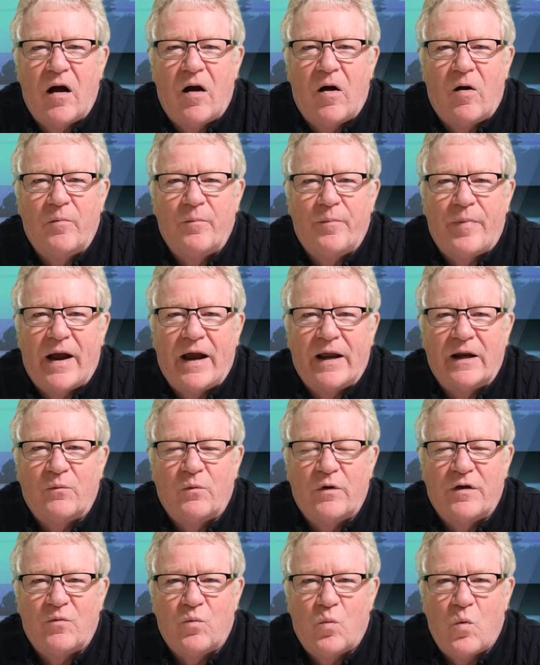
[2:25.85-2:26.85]
armband
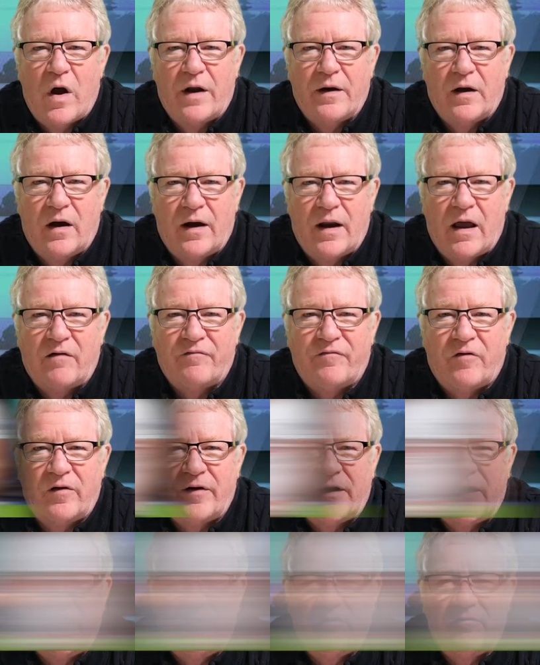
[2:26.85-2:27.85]
with one love
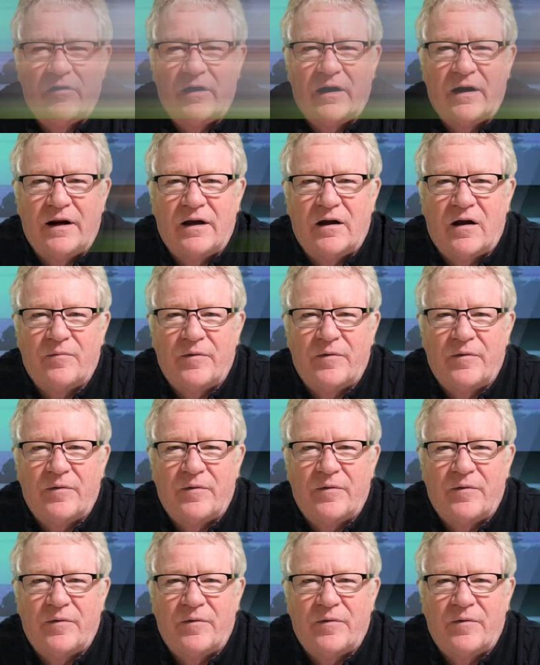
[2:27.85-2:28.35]
on it, really.